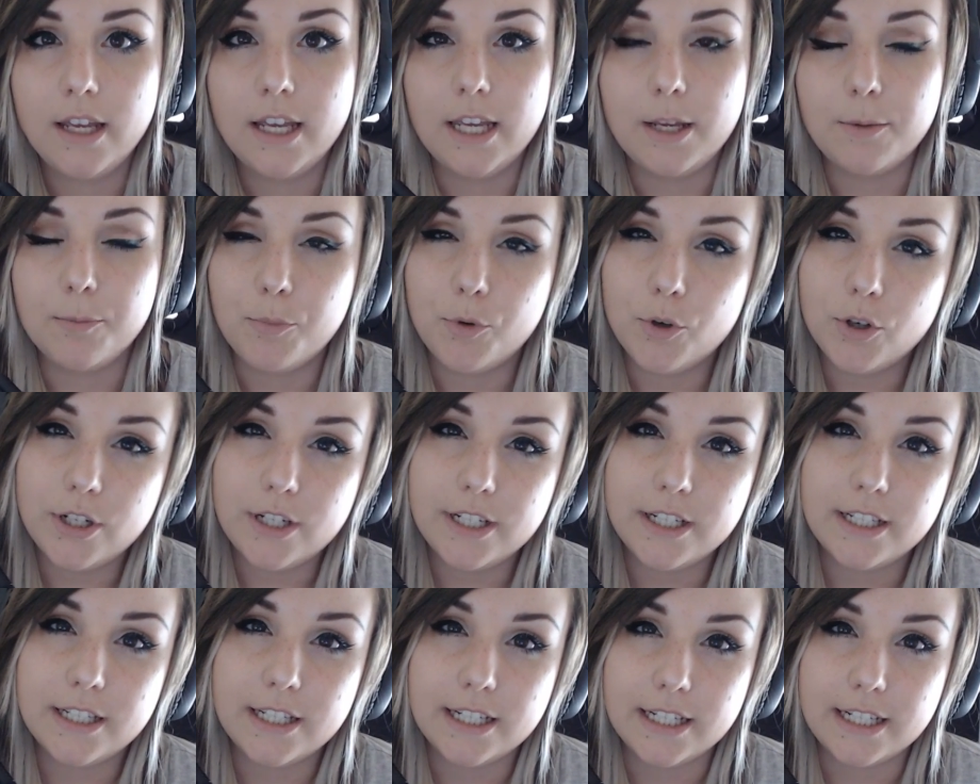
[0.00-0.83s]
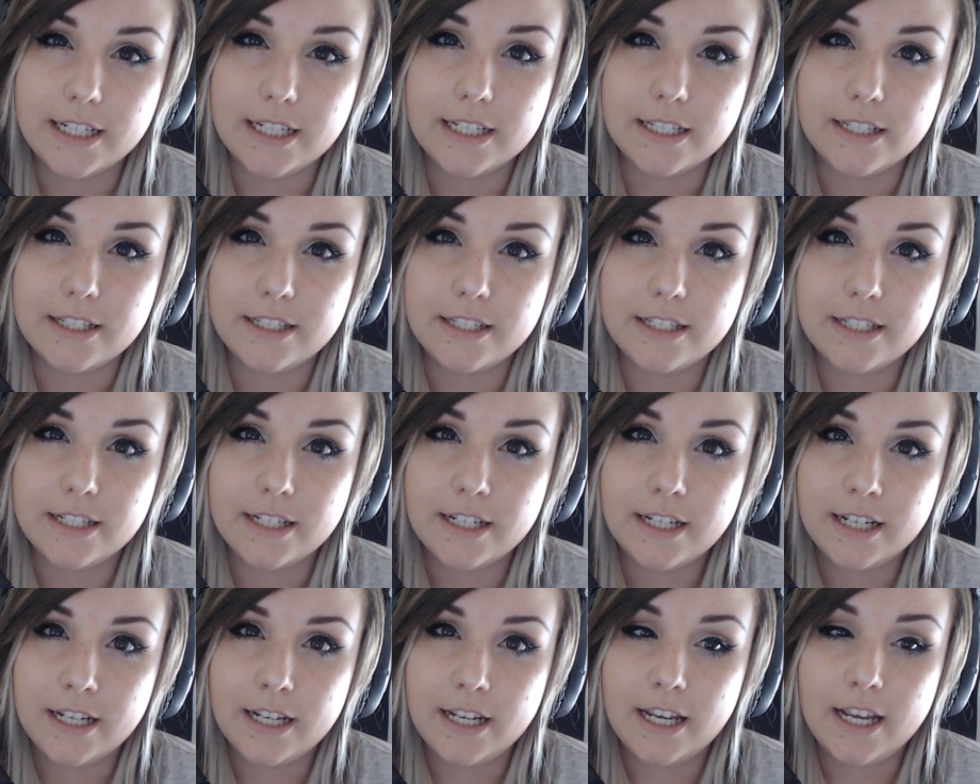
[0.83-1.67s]
important it is
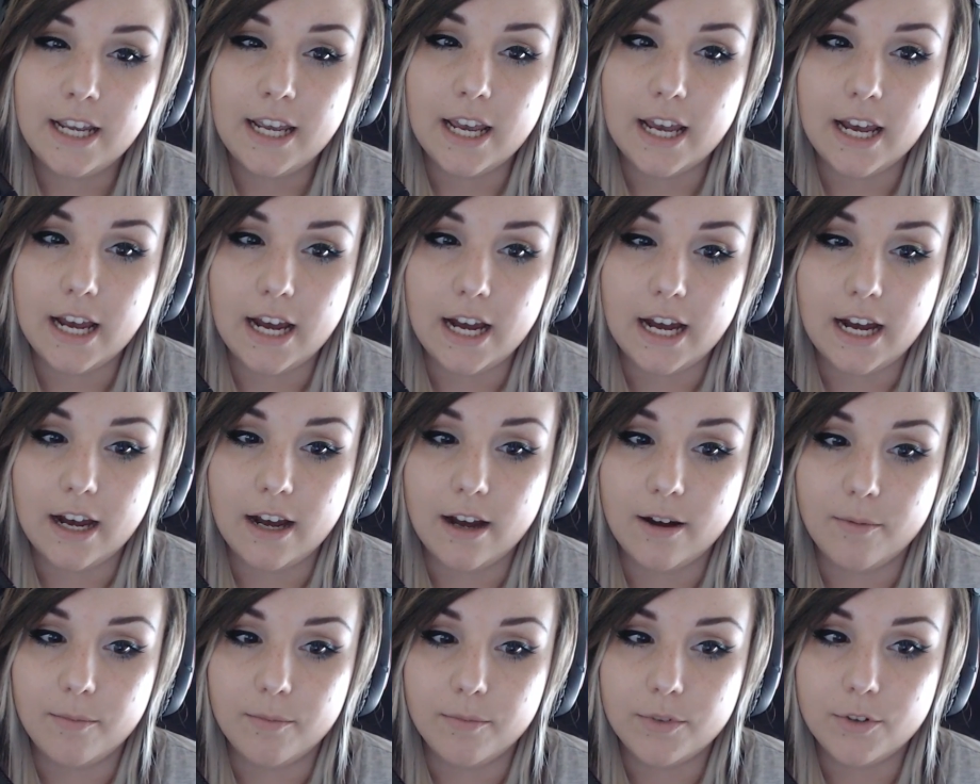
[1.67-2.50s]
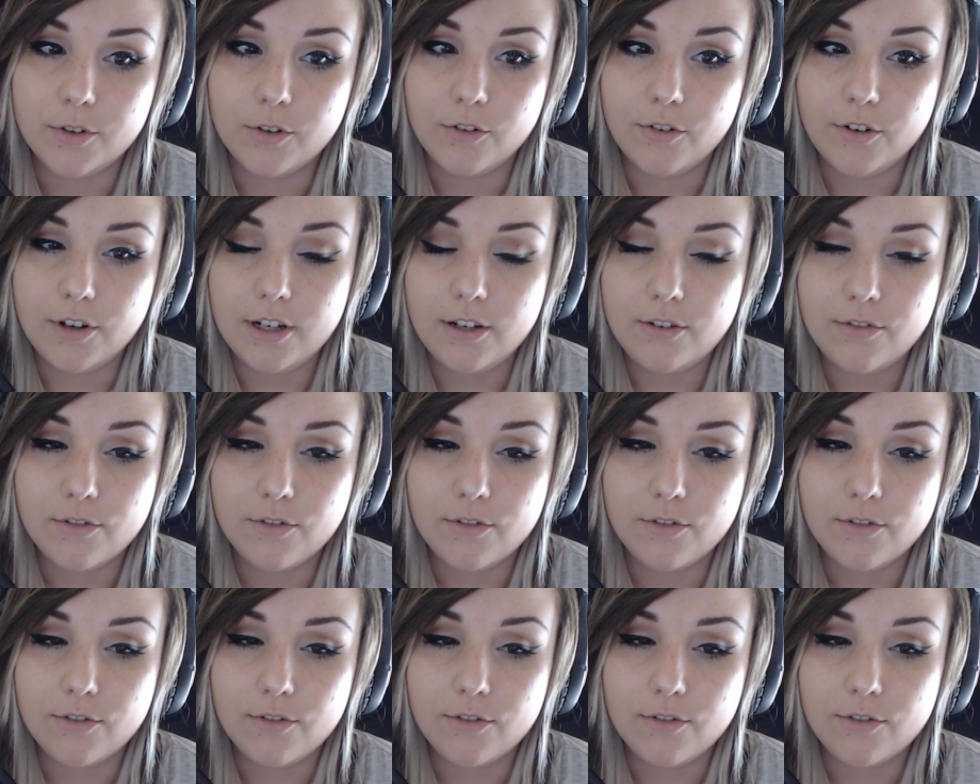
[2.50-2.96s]
to read